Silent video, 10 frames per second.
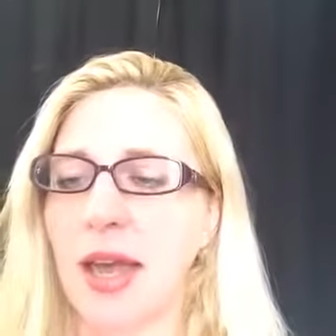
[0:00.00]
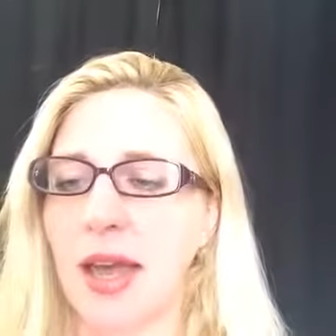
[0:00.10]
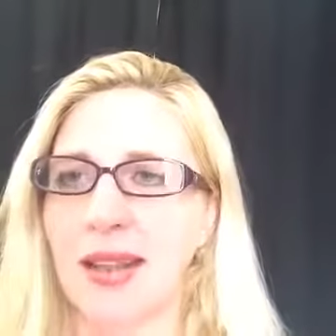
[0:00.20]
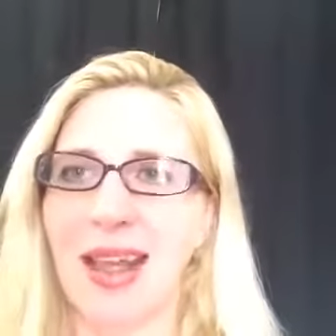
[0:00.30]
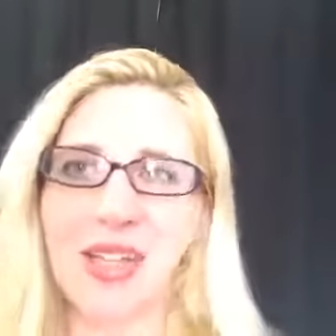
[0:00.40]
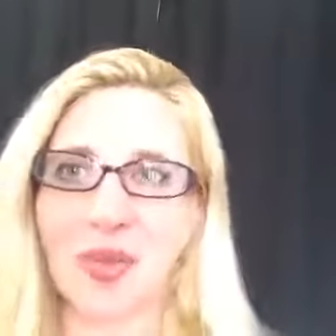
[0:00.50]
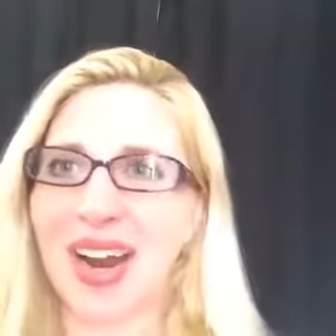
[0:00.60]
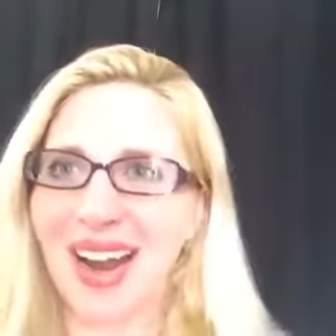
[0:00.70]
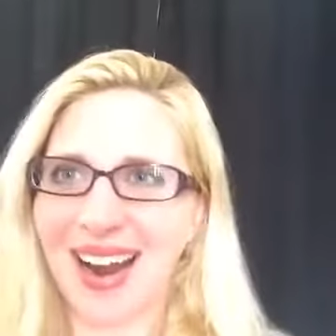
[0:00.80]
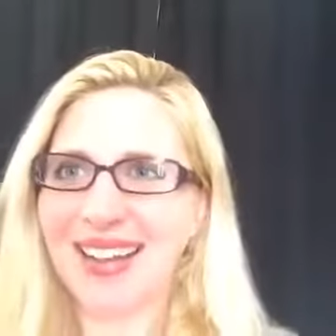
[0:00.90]
And that's what I
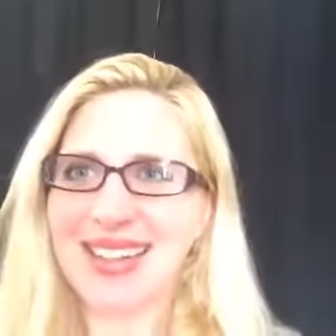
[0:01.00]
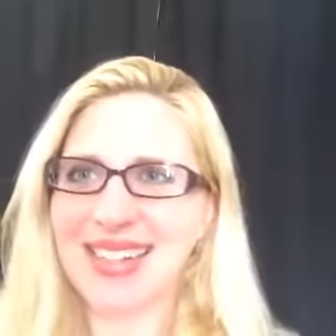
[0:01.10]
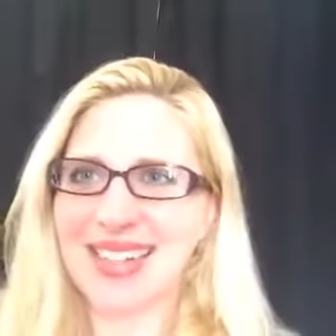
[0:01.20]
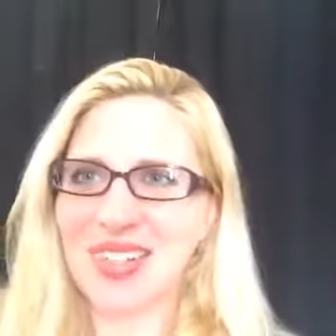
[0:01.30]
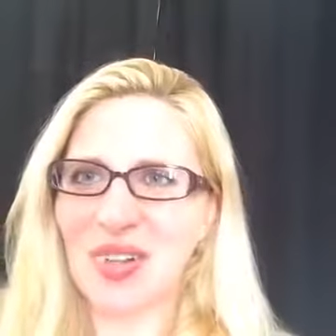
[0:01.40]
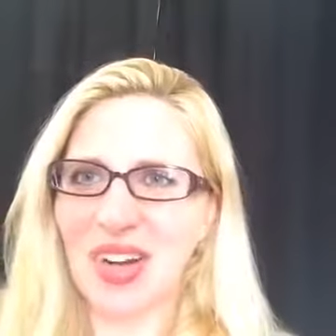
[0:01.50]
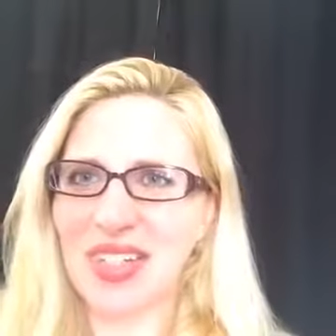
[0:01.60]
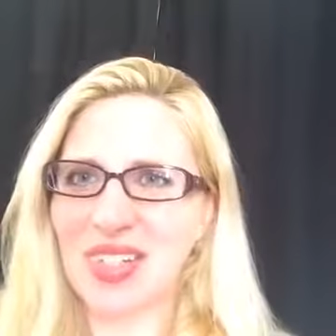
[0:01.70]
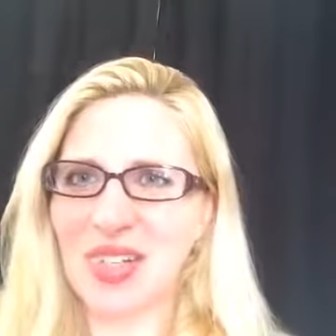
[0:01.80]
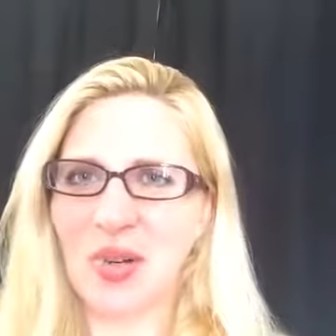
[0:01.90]
highly suggest you guys
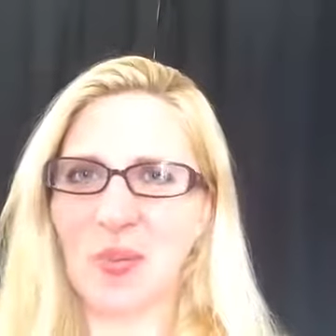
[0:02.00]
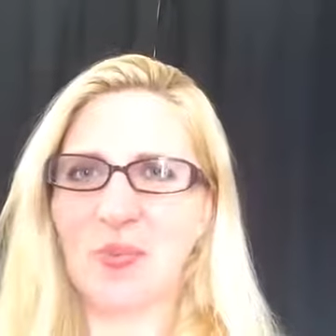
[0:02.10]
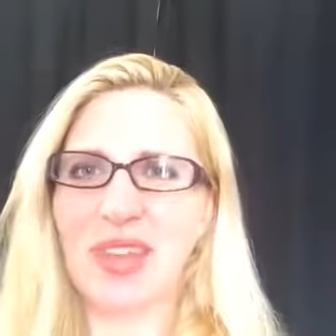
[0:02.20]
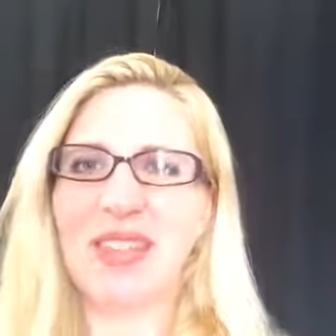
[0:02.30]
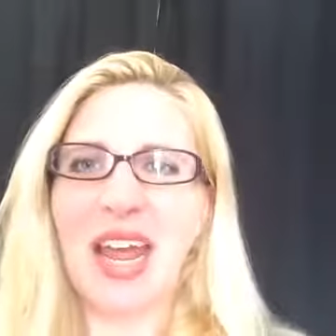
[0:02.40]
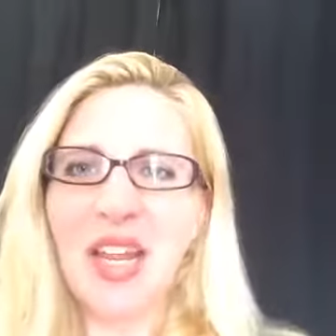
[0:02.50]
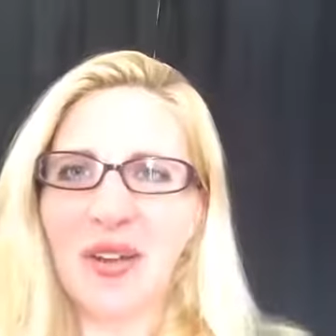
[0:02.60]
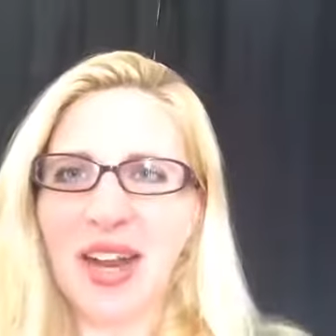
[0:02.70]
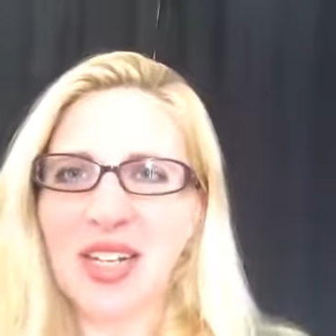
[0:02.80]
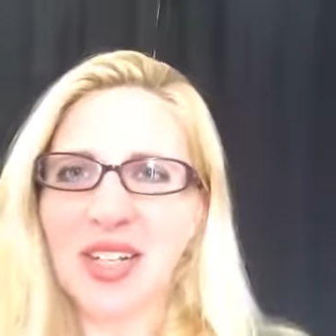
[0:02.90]
to do. Thank you,
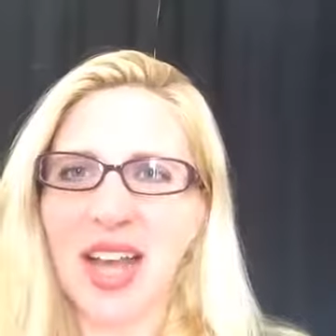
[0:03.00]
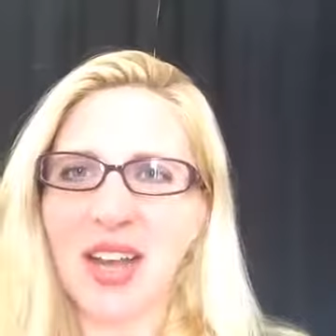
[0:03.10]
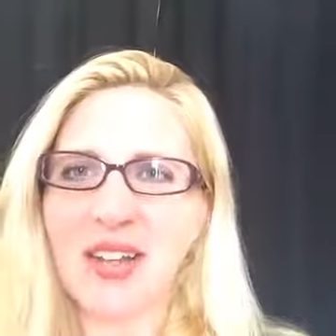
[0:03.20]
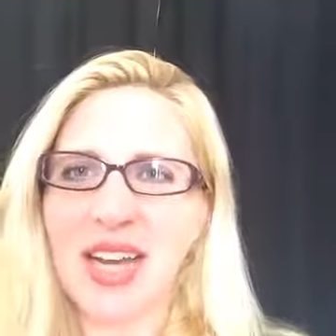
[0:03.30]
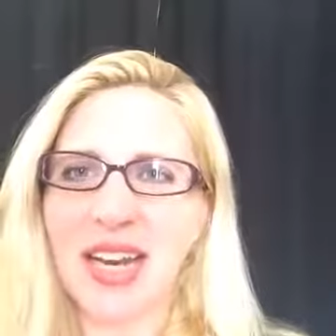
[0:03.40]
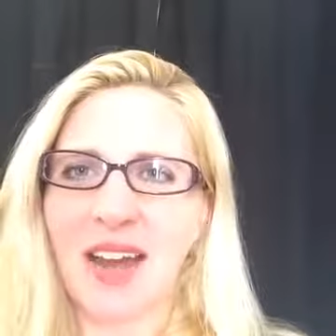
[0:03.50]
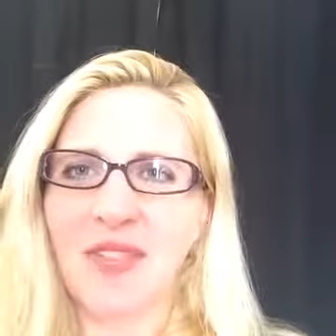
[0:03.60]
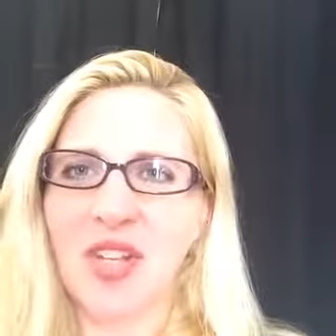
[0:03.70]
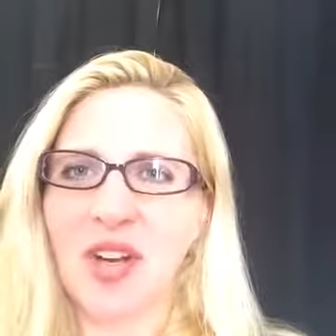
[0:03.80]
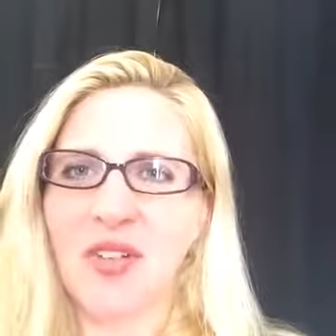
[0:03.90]
Angela. You can check out
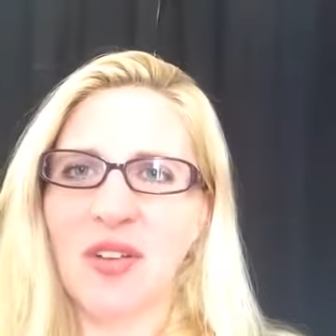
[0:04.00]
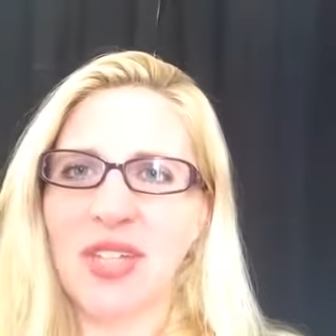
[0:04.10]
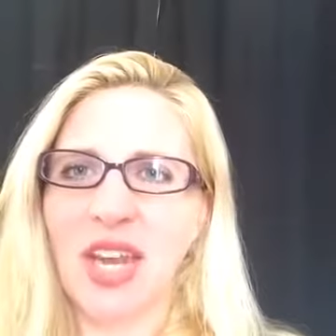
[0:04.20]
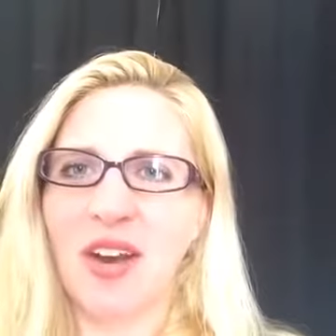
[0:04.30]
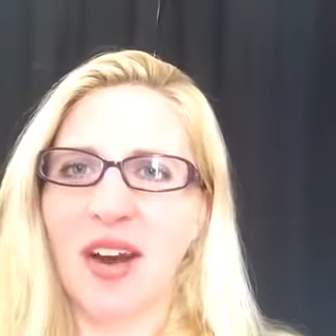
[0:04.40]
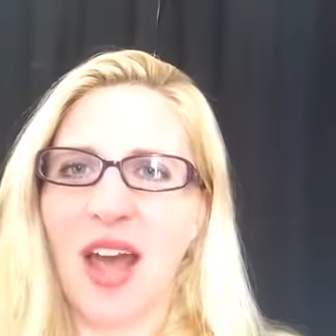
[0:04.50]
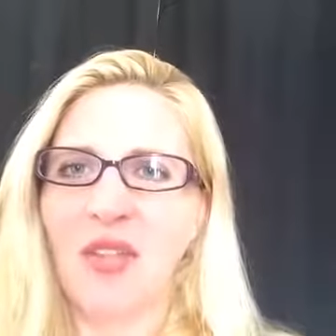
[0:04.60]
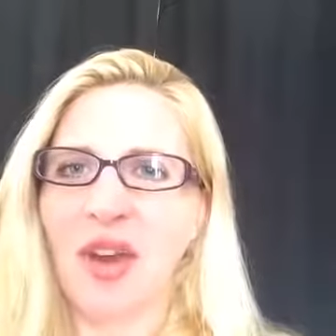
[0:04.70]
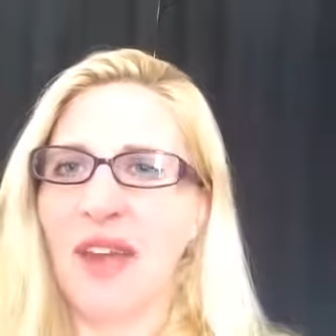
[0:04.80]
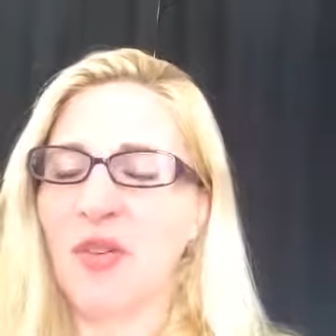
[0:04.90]
the show notes here at
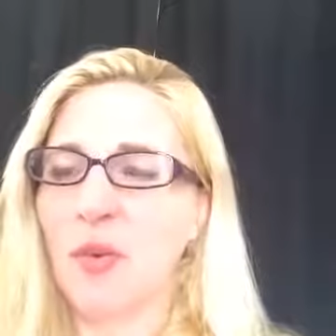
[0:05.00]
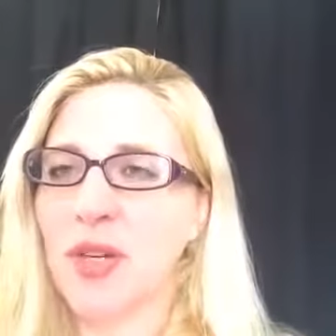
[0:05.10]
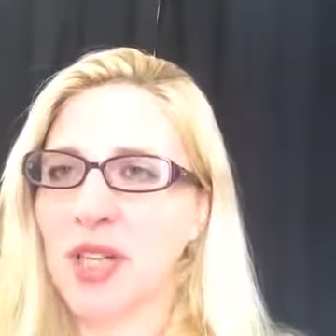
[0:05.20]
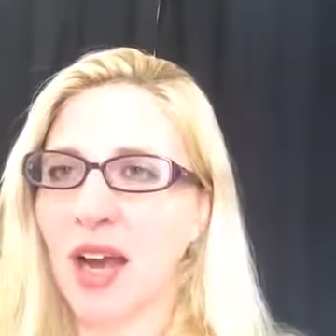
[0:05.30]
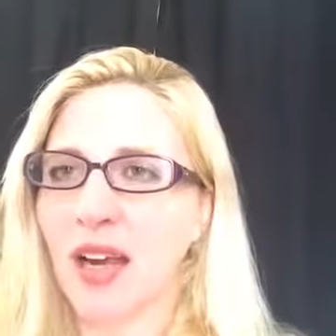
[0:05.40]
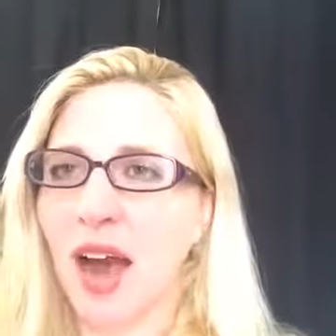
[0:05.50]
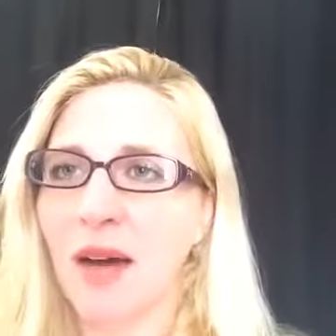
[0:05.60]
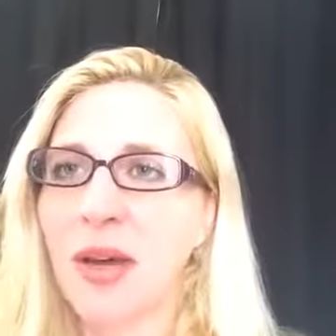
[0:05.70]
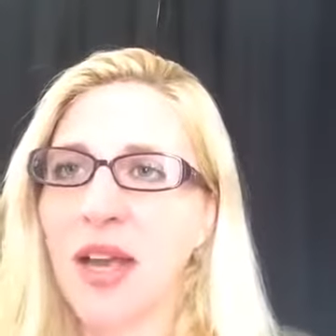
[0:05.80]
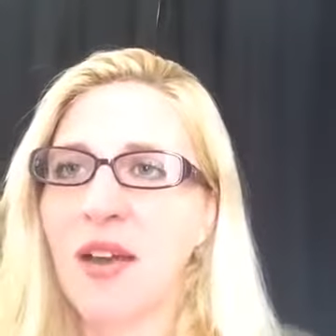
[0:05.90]

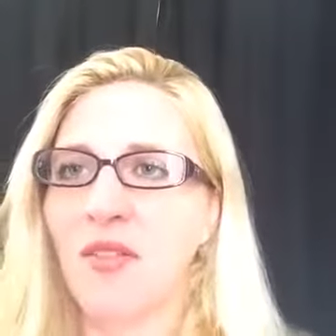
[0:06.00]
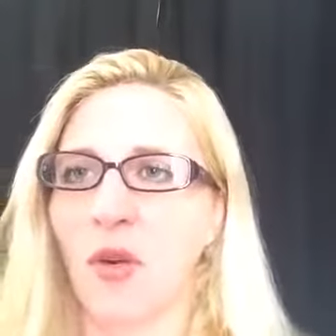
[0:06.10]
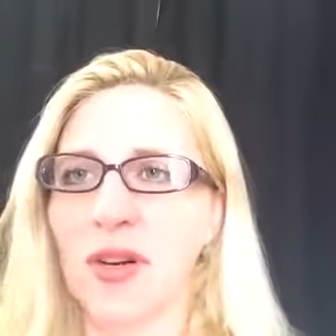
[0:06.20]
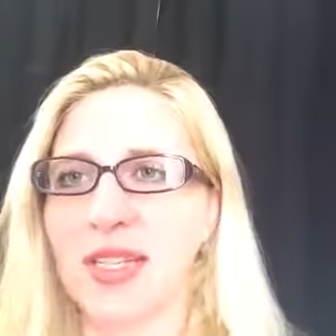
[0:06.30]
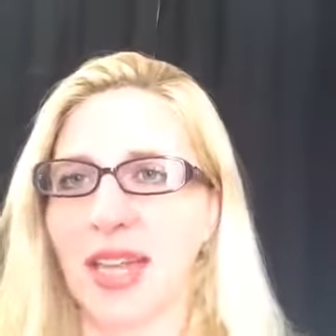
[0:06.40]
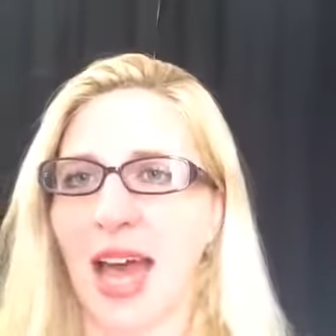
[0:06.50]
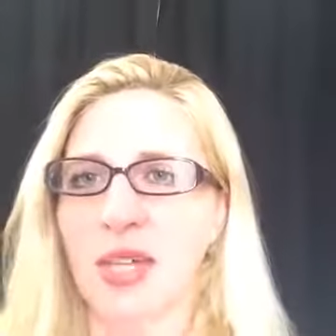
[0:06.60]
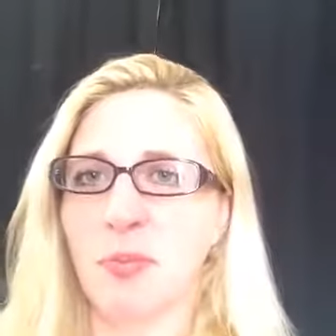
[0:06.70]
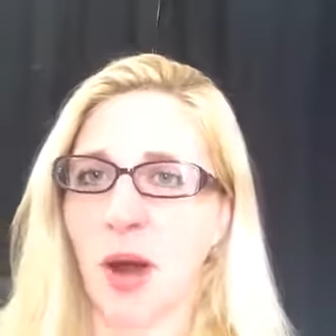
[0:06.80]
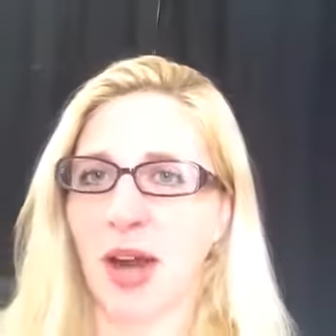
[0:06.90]

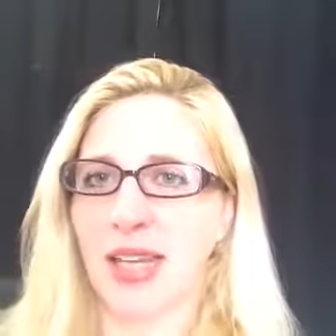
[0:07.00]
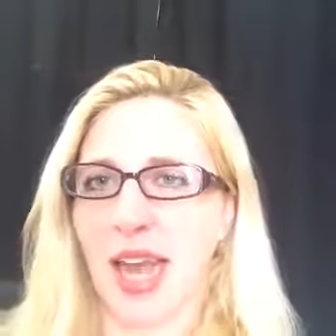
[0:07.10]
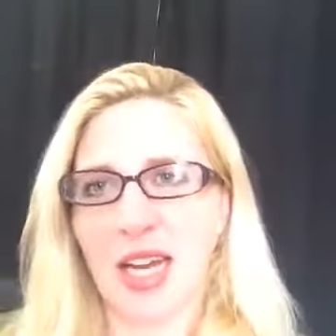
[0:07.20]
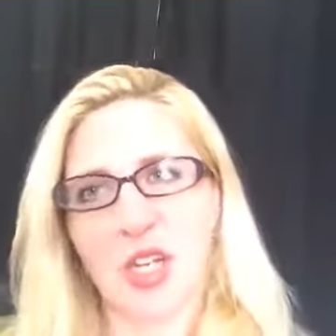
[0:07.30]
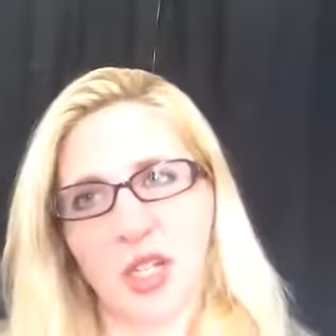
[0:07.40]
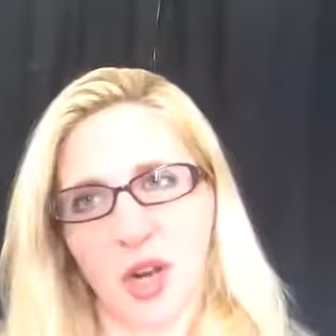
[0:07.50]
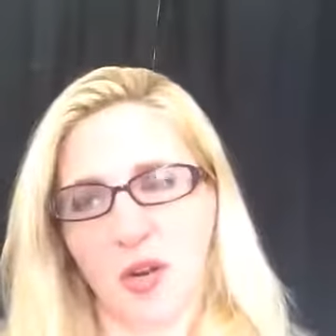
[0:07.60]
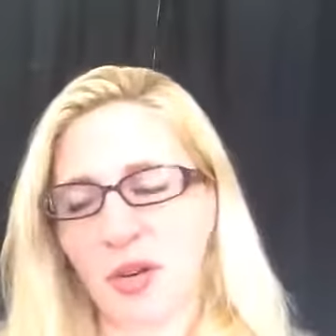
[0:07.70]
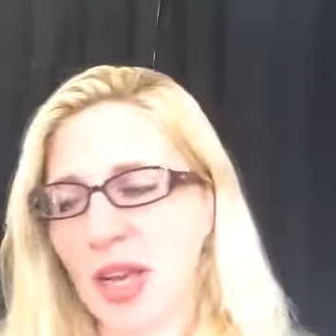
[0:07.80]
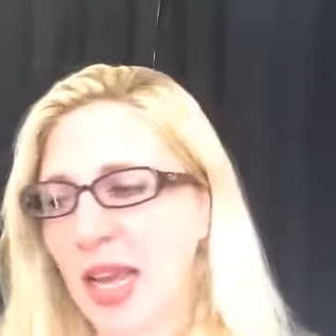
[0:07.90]
heatherhavenwood.com/podcast show.